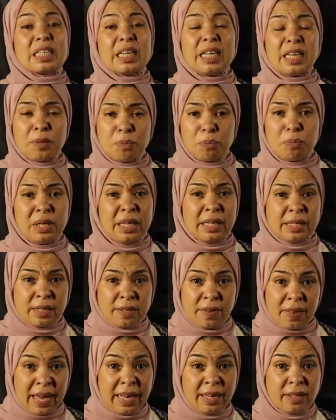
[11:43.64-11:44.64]
It means
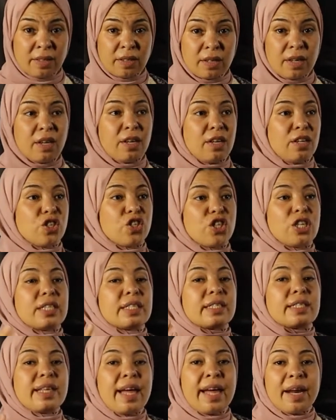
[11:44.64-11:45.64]
that she
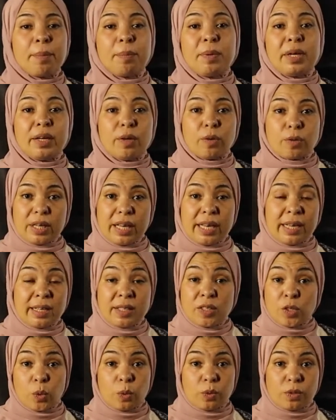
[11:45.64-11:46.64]
is terribly
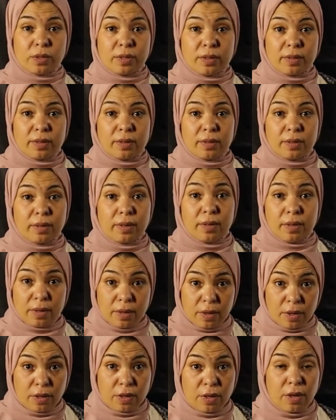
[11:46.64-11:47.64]
exhausted
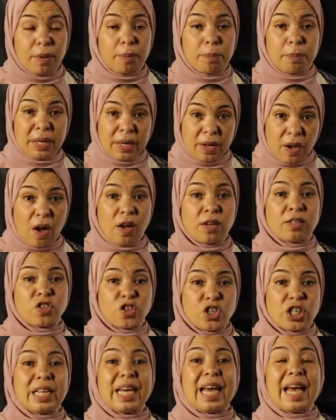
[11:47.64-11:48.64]
because
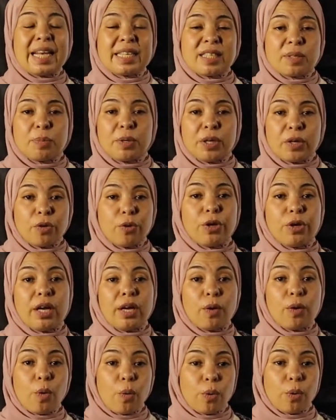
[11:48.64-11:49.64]
she has been
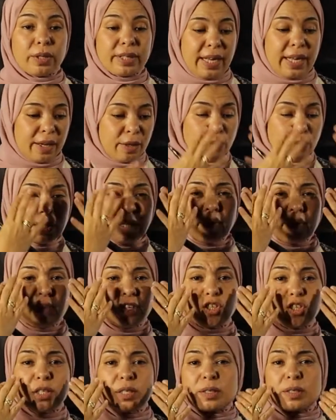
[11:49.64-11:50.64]
cooking all day. You see
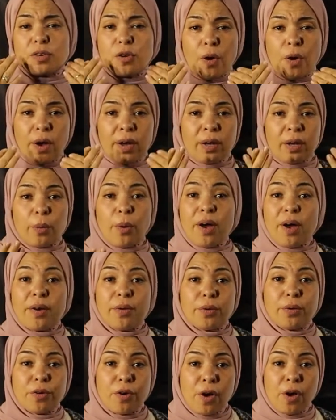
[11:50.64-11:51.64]
that she's crying. Why are
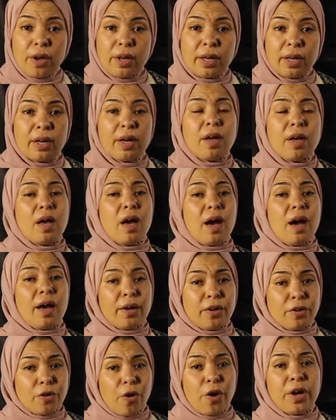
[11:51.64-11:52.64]
you crying?
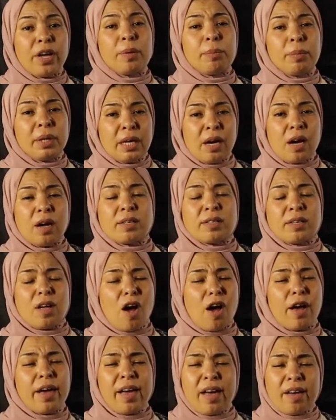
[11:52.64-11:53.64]
I'm crying because
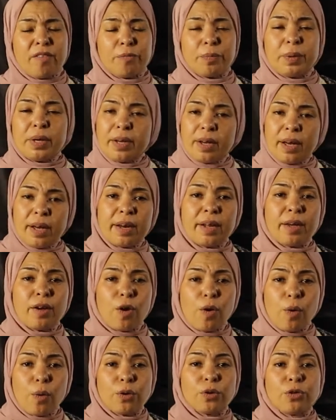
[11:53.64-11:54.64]
I have been cutting
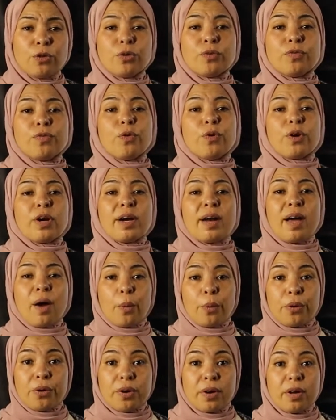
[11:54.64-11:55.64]
onion for an
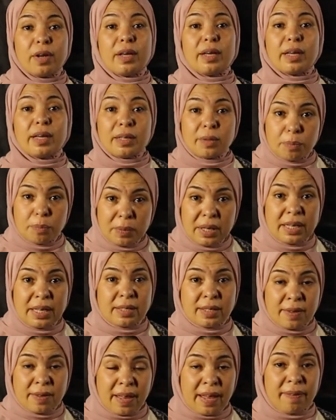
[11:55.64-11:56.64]
hour. It
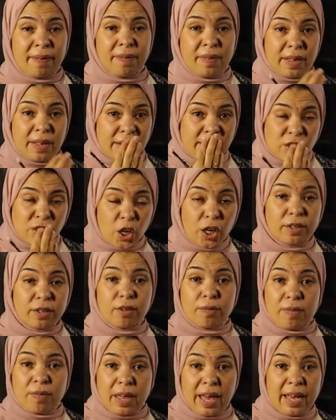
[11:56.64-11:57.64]
means that the result
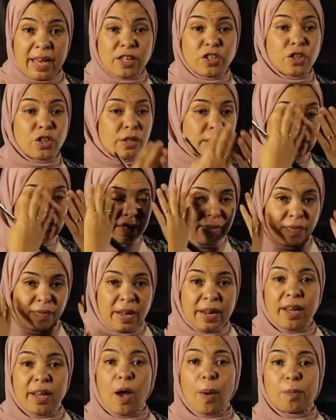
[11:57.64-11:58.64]
of the action is
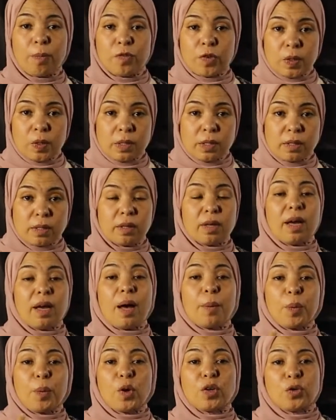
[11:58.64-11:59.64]
very obvious
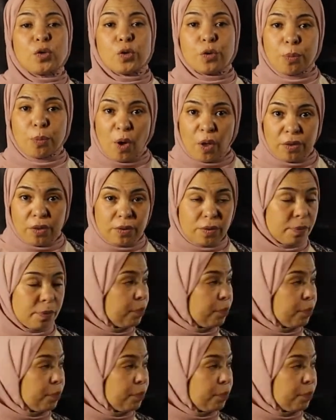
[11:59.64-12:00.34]
upon your mother.